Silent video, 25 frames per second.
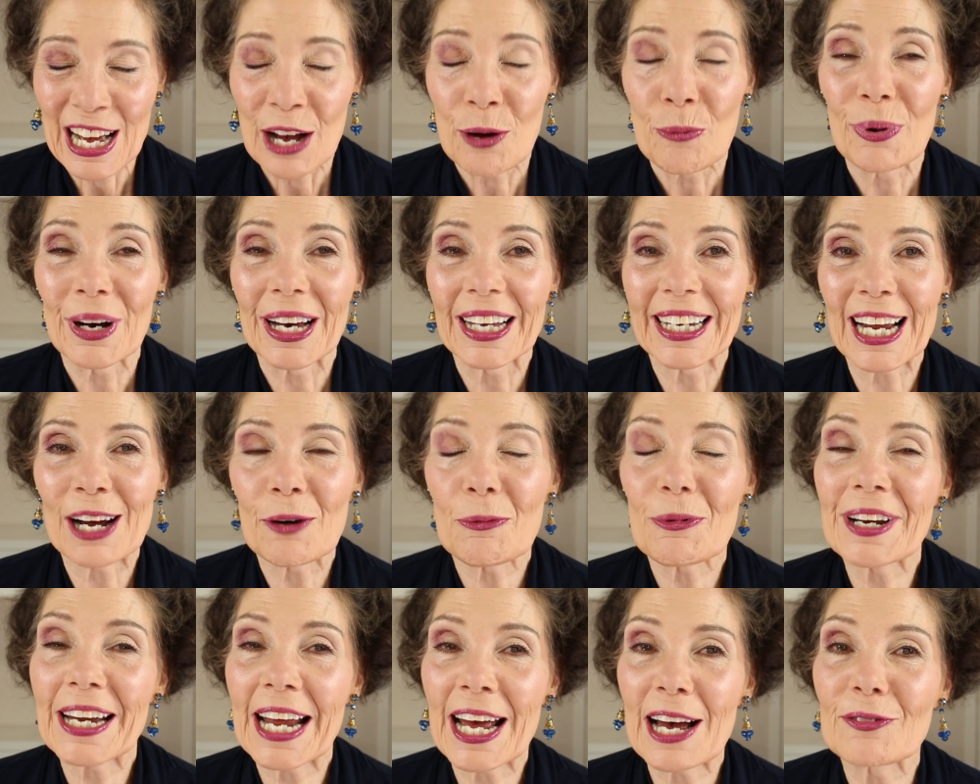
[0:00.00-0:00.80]
but I
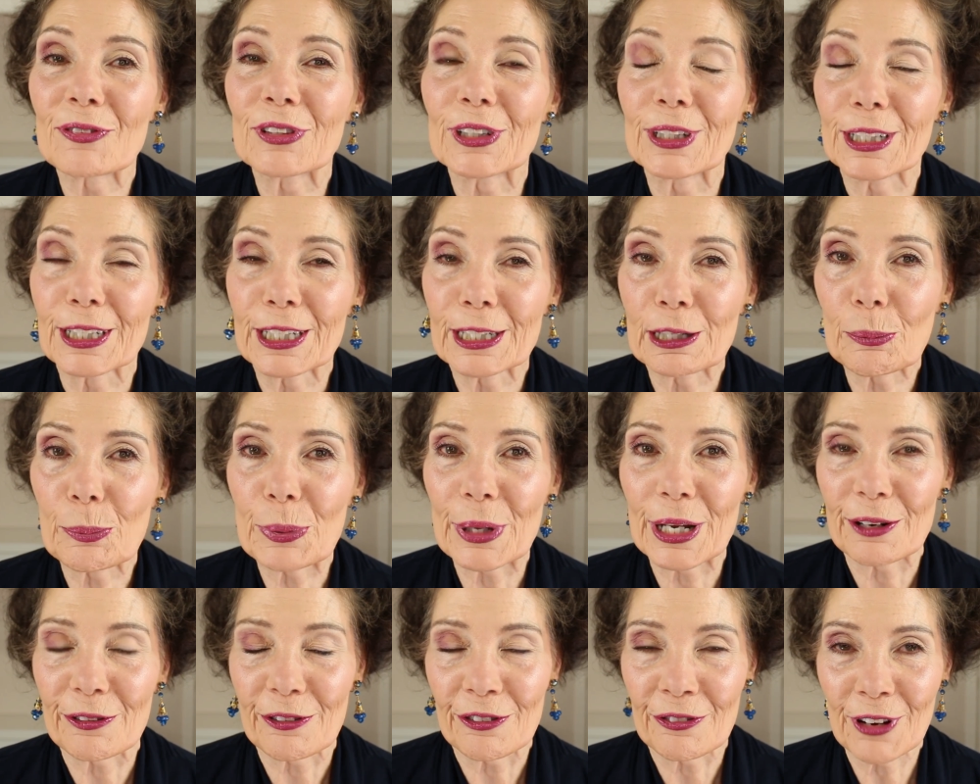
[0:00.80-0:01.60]
want to have a little
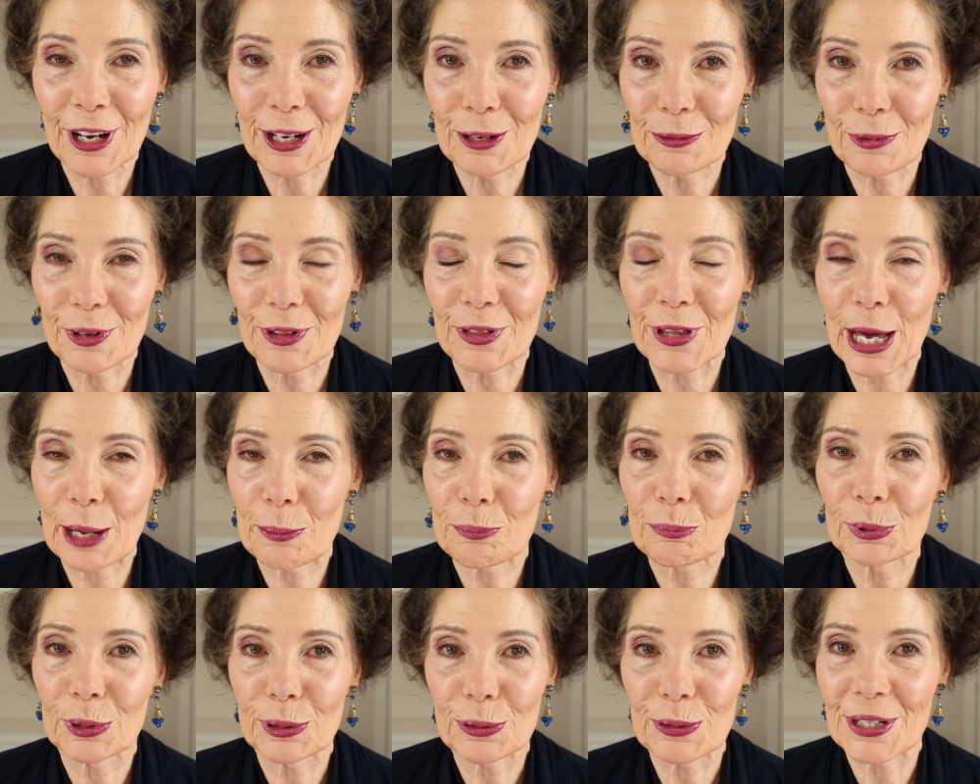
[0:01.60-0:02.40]
bit of fun with
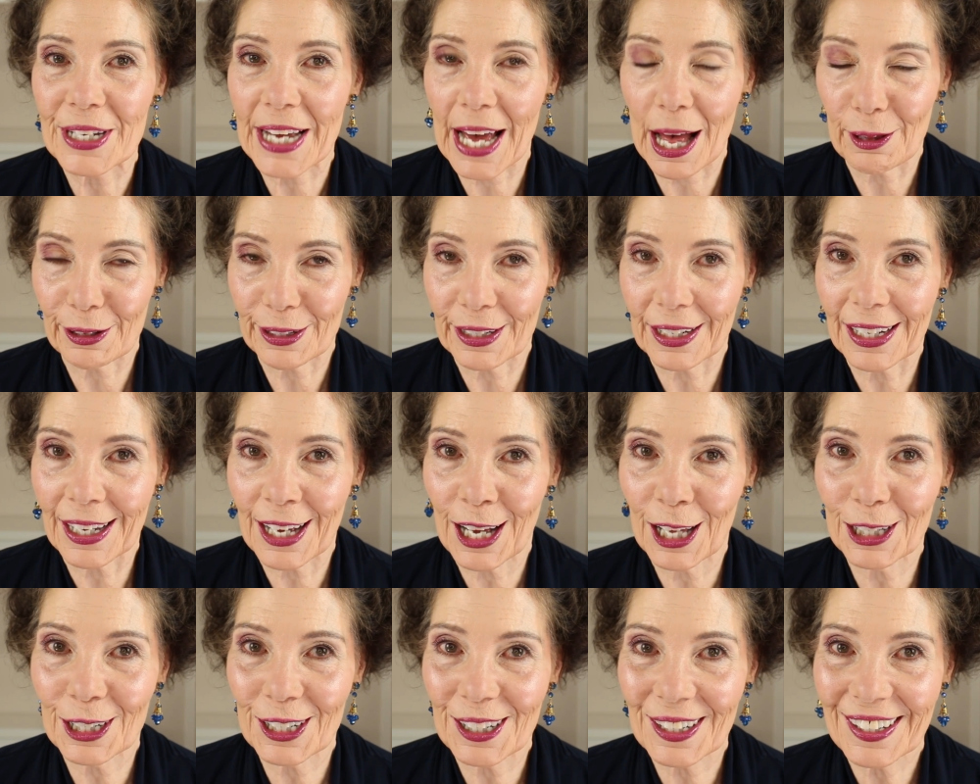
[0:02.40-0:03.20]
that Blue Dahlia
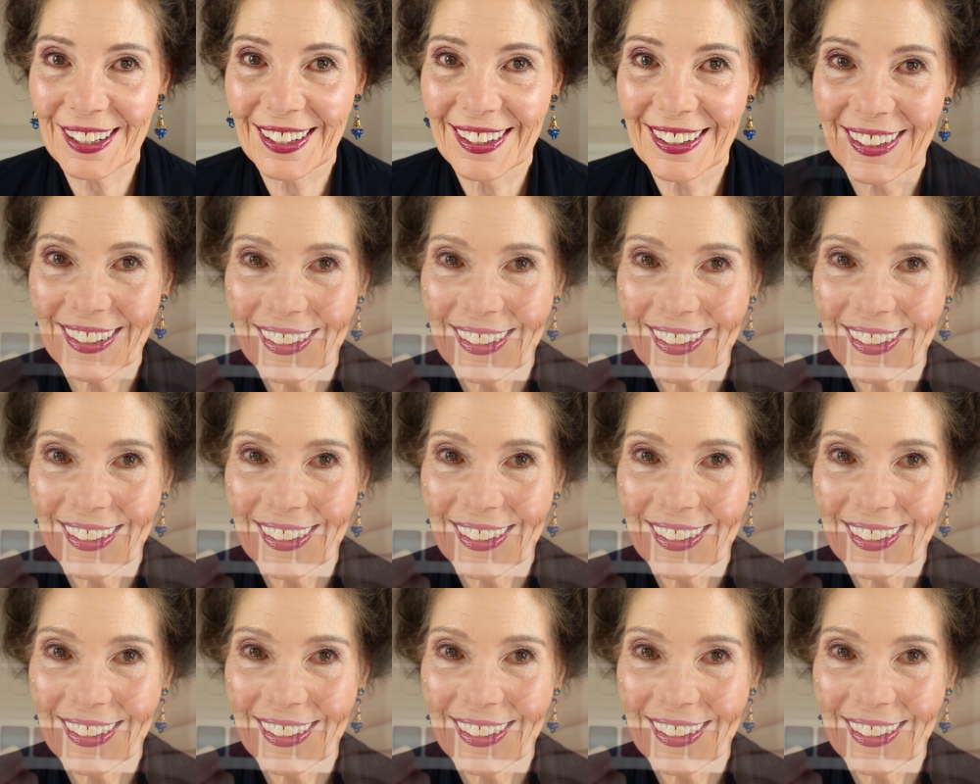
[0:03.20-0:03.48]
color.